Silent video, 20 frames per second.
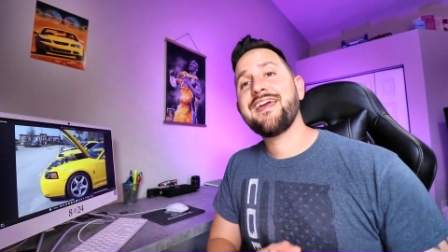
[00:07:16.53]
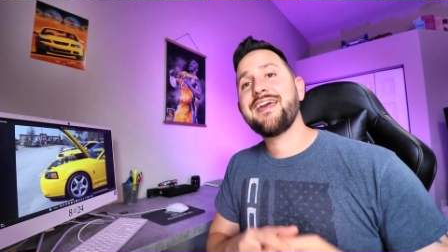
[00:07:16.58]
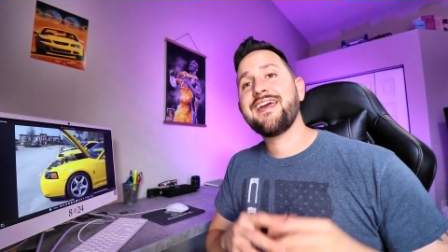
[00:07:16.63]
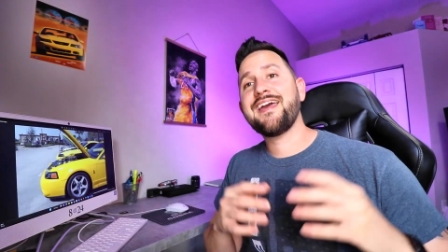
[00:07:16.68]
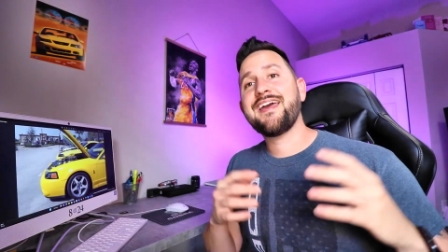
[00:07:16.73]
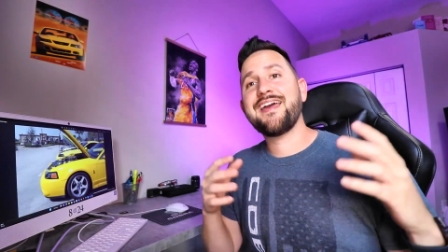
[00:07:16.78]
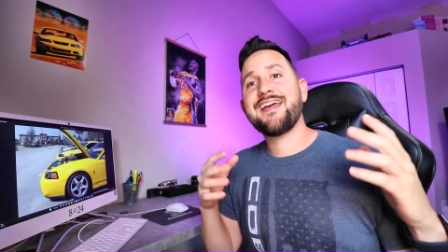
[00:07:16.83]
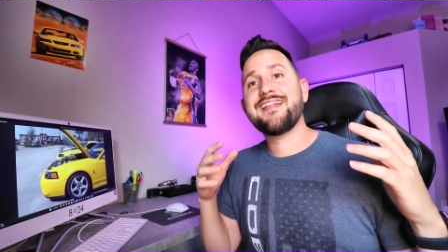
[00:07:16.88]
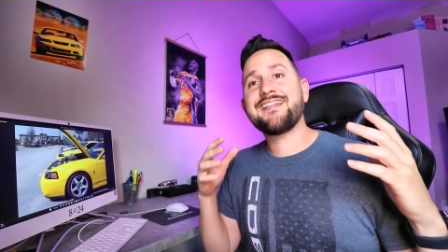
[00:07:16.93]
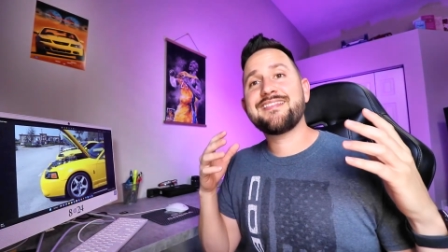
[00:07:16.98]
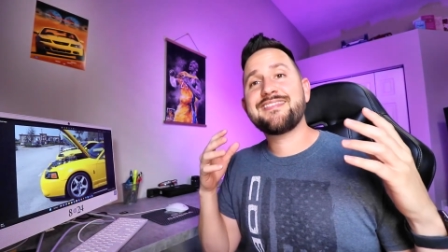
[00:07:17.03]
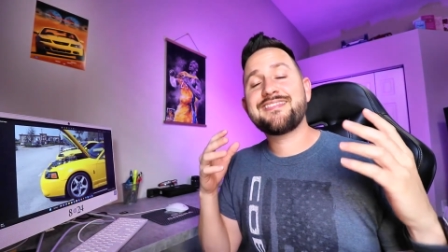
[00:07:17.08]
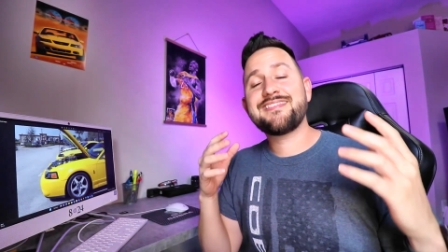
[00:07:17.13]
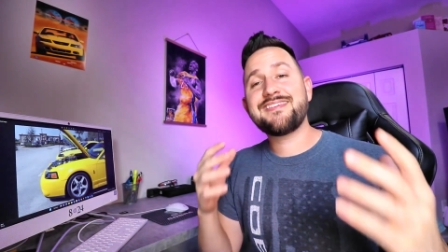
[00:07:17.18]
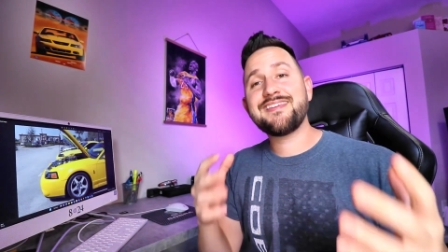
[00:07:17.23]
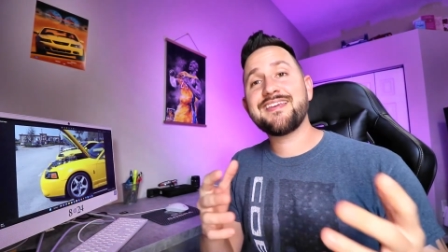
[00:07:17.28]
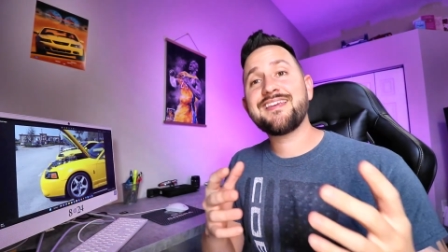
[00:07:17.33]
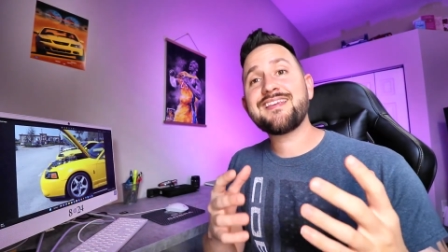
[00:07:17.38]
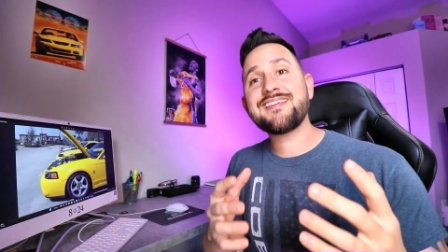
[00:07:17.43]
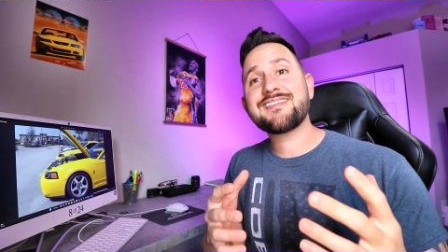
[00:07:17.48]
and
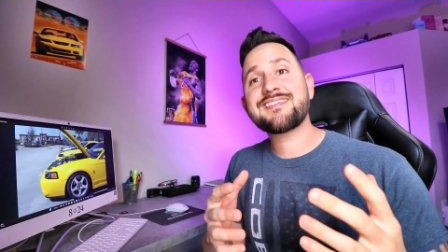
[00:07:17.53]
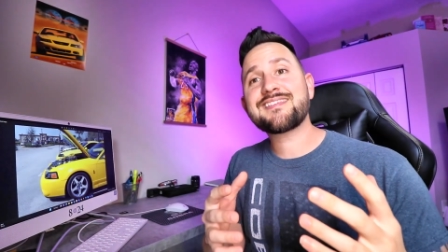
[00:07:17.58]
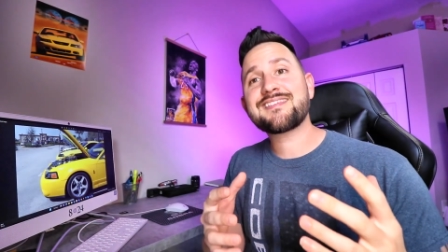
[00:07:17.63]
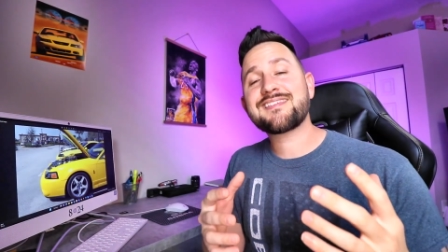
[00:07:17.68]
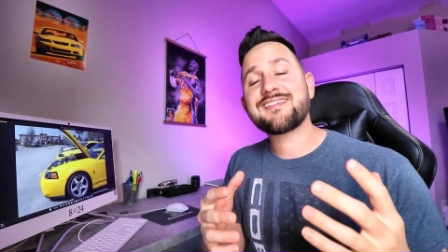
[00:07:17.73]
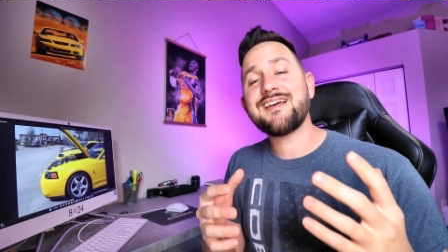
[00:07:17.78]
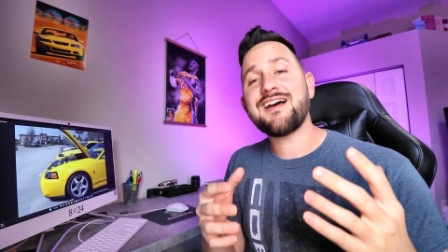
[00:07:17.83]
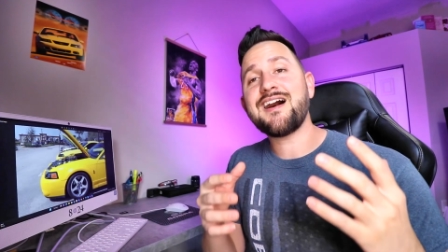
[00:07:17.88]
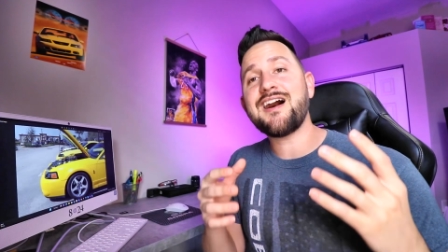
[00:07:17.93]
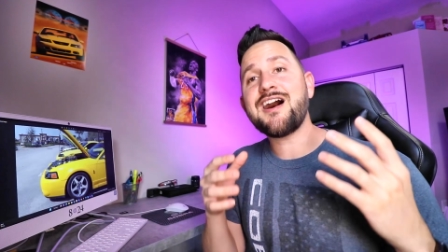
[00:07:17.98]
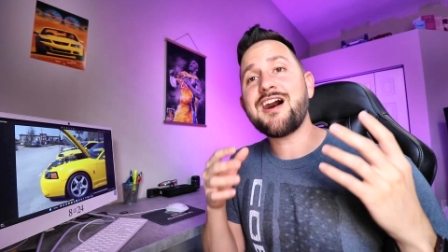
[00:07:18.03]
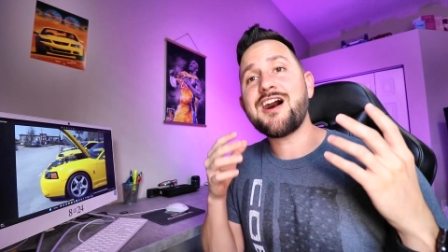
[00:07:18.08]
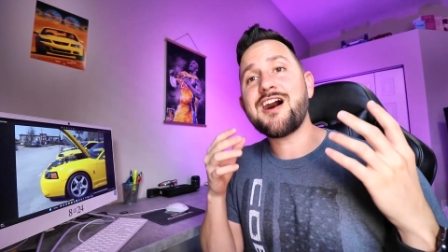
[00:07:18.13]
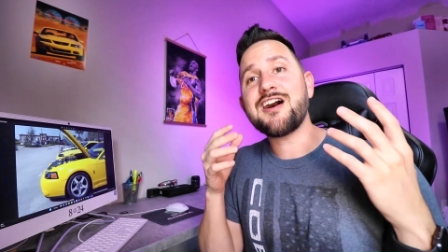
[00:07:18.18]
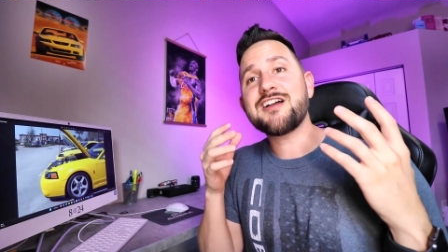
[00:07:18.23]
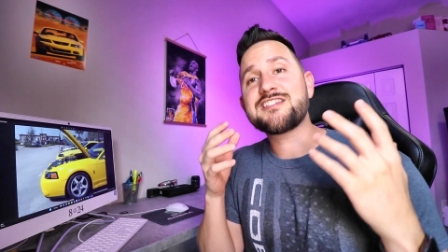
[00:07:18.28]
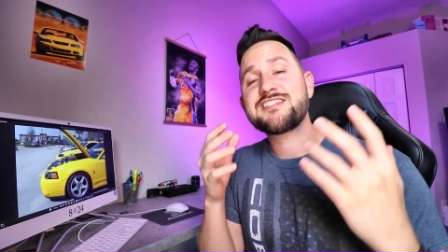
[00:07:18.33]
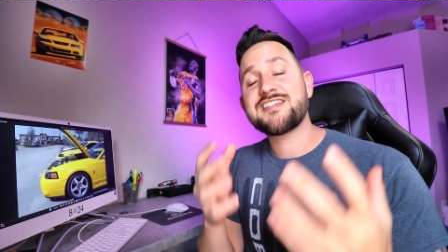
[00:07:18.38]
this uh,